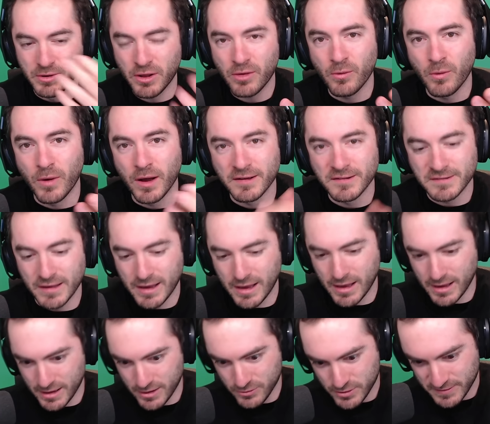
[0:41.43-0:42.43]
otherwise, like,
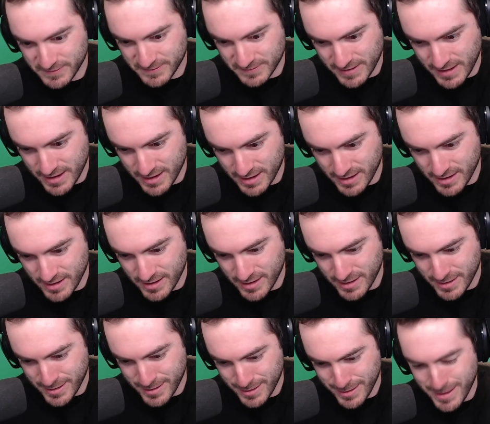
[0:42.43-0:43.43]
how does that...
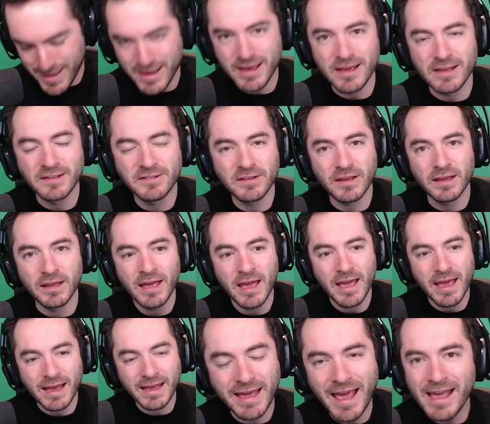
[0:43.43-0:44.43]

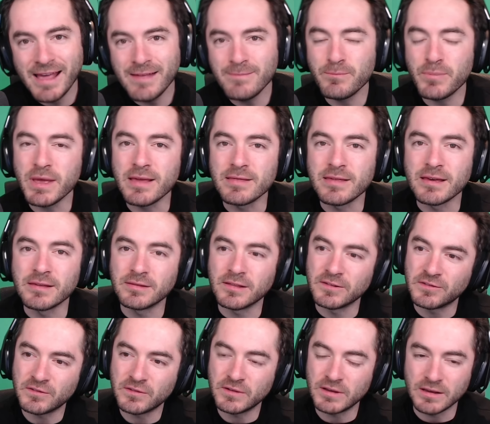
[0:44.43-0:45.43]
It can't be that
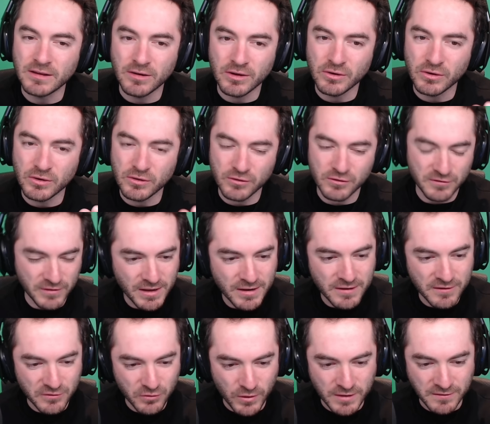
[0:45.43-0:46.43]
this your skin
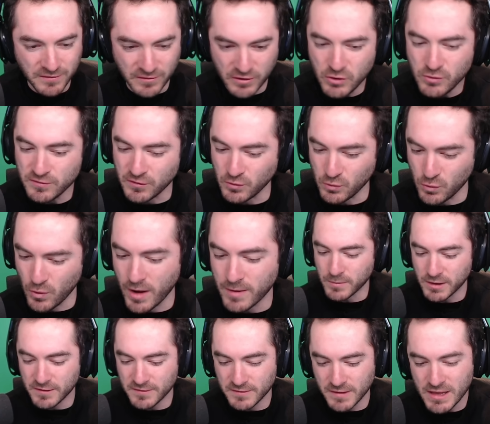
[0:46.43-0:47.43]
is translucent, right?
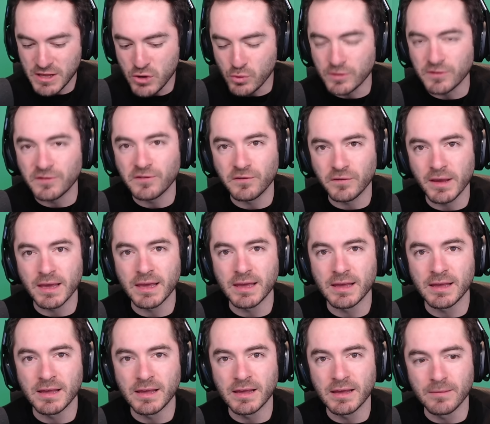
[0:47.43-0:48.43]
Because then you would
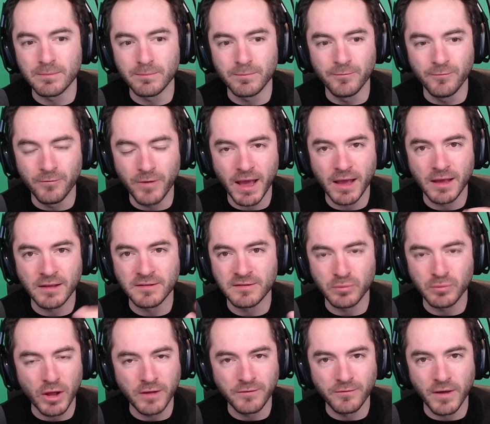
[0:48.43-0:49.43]
see veins,
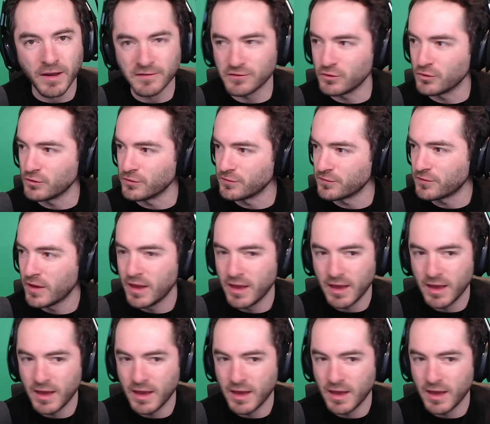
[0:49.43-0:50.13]
blood vessels